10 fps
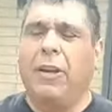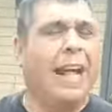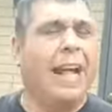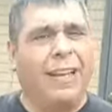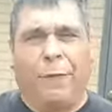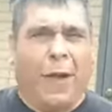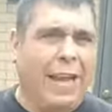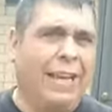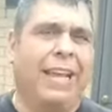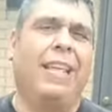You're not
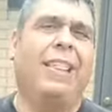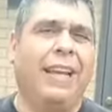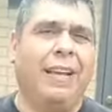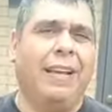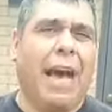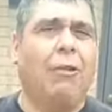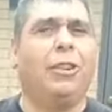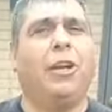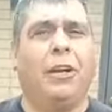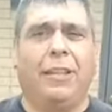find anything
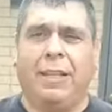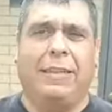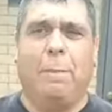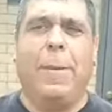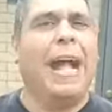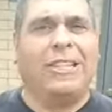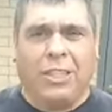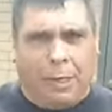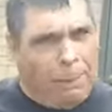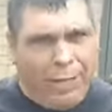out there that's a
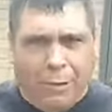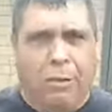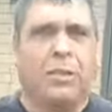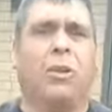magic pill,